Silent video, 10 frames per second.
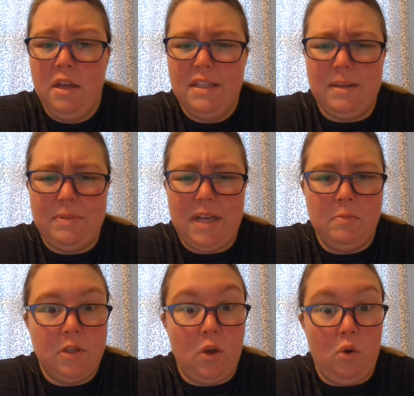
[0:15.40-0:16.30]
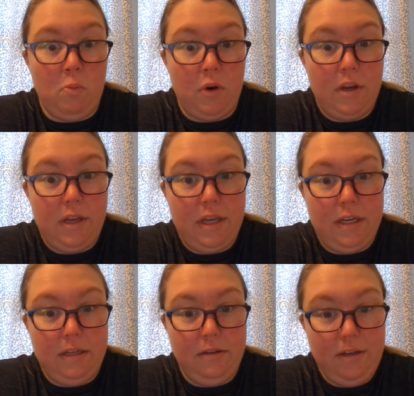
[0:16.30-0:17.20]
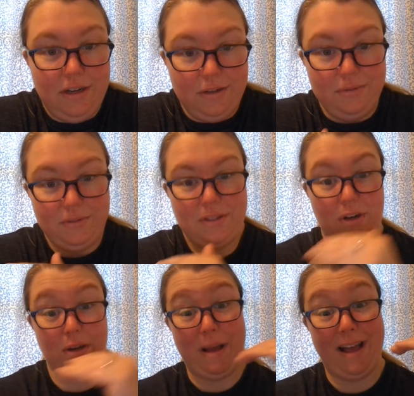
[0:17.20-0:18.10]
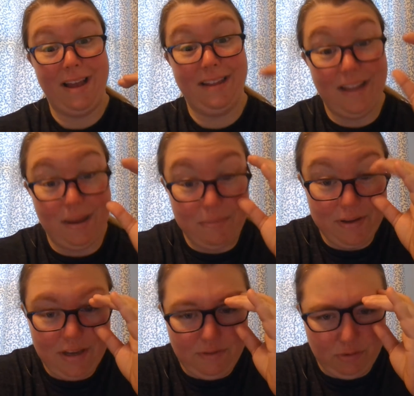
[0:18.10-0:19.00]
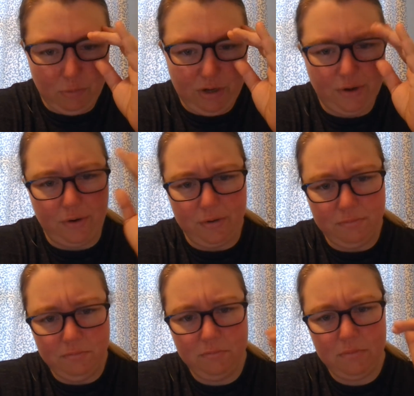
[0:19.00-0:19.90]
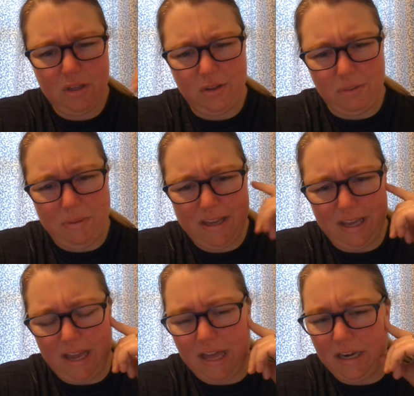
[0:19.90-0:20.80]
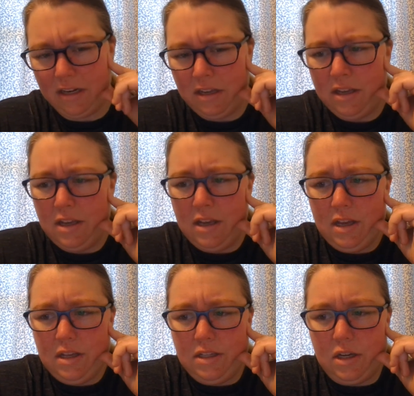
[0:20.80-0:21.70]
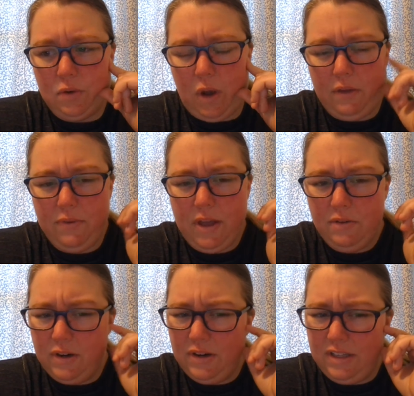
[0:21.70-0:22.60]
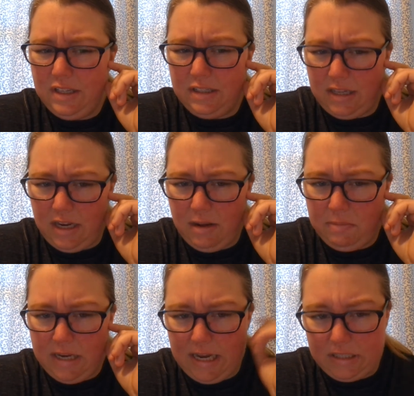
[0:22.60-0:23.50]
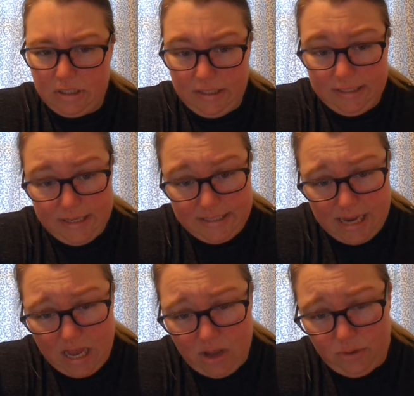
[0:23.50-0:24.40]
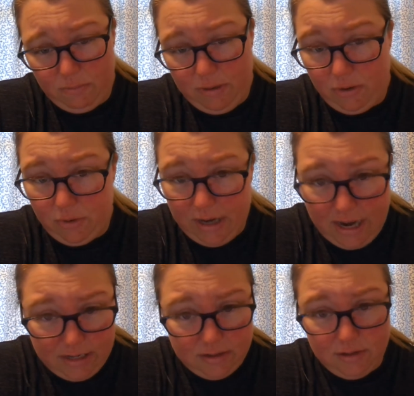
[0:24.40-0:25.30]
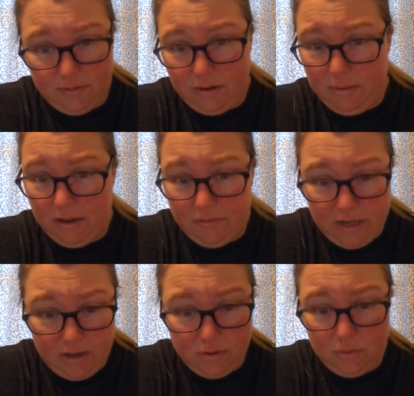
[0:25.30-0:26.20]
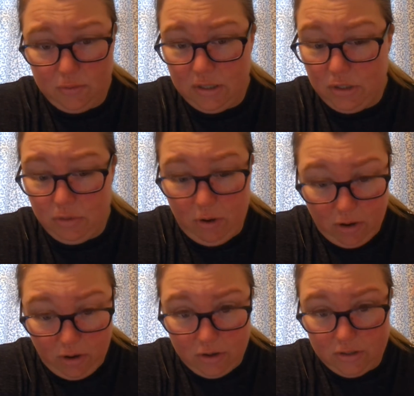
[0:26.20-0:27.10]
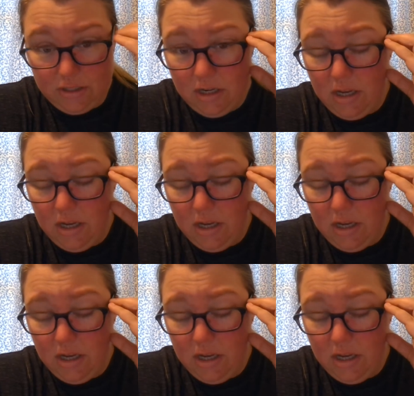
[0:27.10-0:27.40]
sometimes the homework can, start to pile up even when you're slowly picking at it. So I found very little time to actually sit down and be creative and make videos and do art.